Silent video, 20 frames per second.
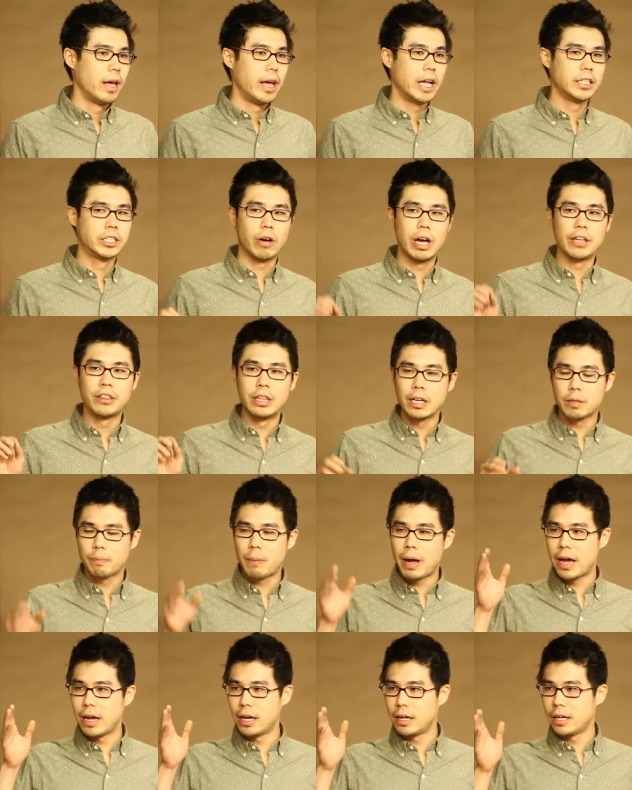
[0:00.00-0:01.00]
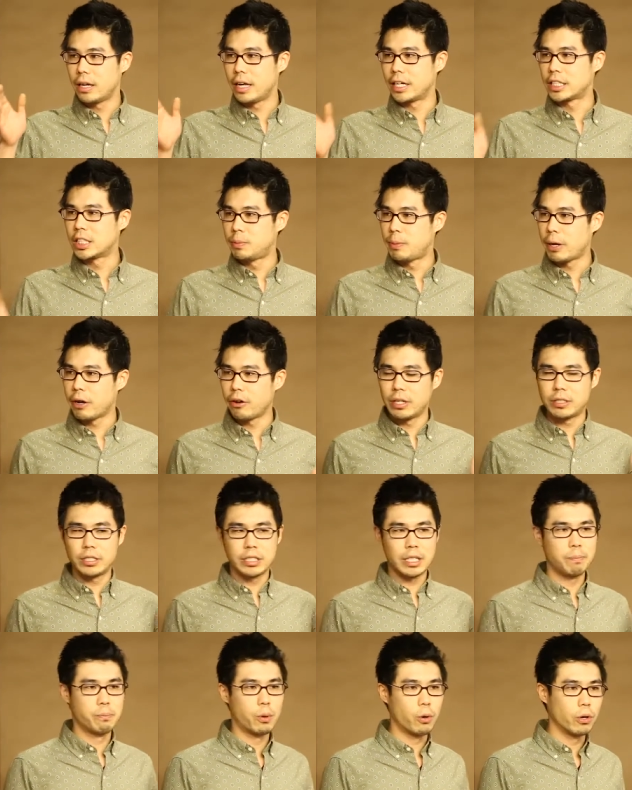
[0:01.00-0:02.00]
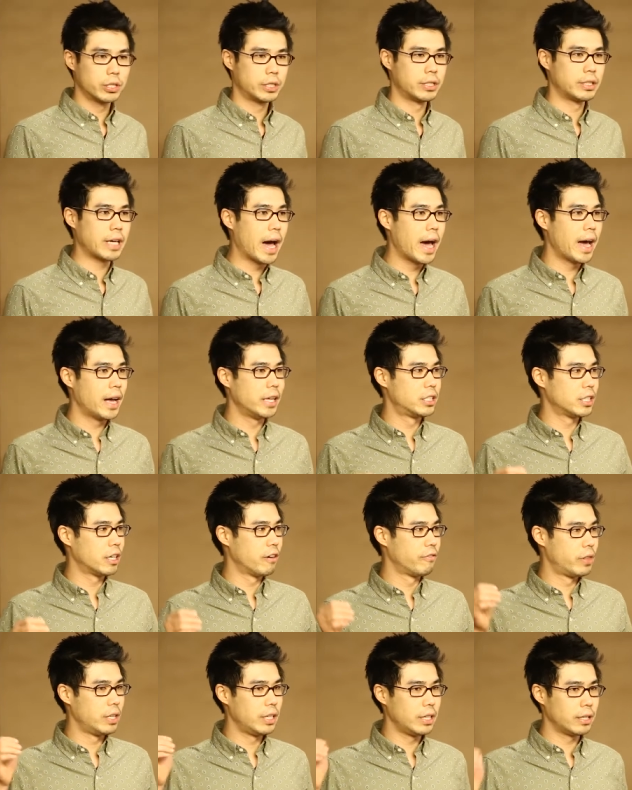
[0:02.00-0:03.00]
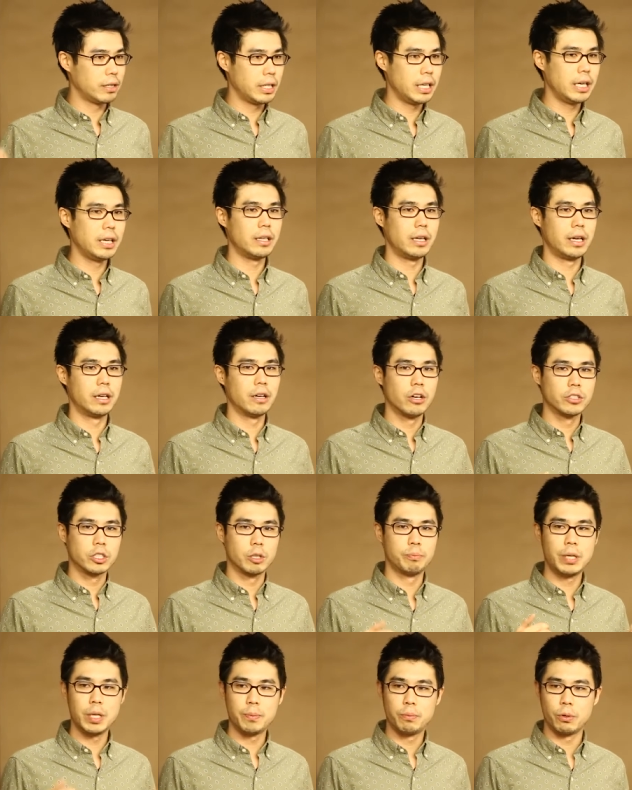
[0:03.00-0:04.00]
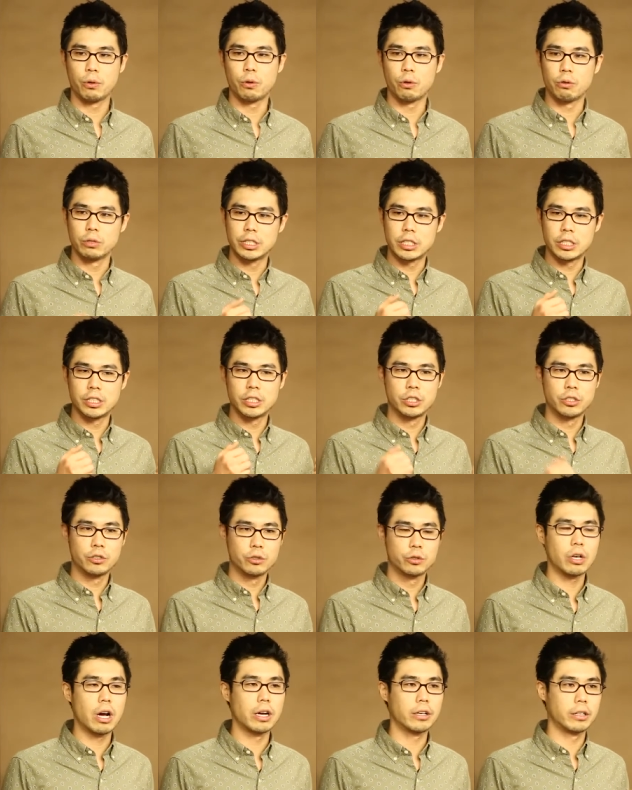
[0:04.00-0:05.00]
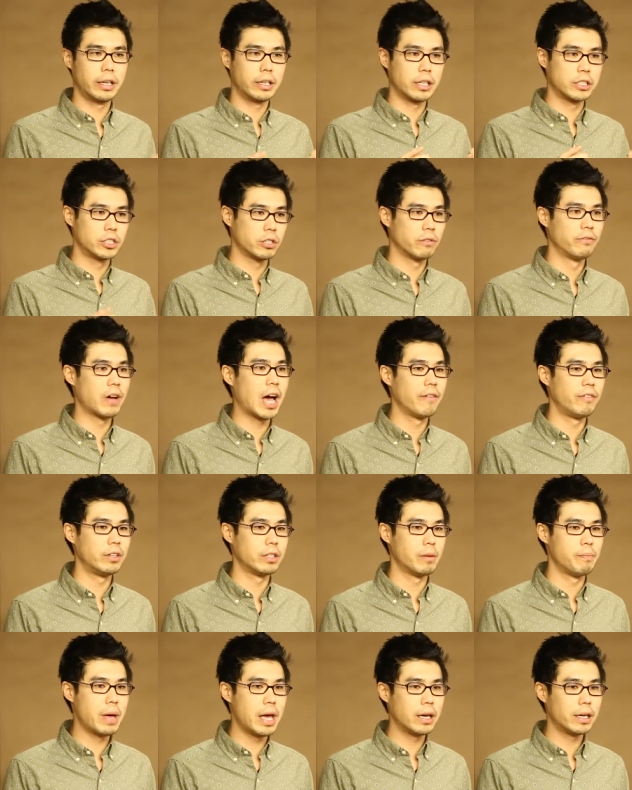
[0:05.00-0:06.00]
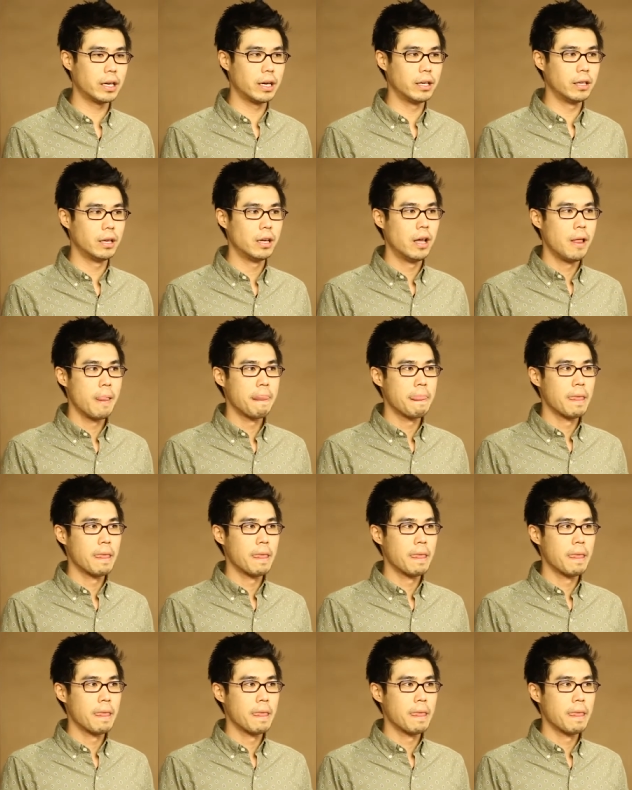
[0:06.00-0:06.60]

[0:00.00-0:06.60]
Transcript: And so I think my experience seeing both sides of the elite and also people who are just struggling and surviving to make it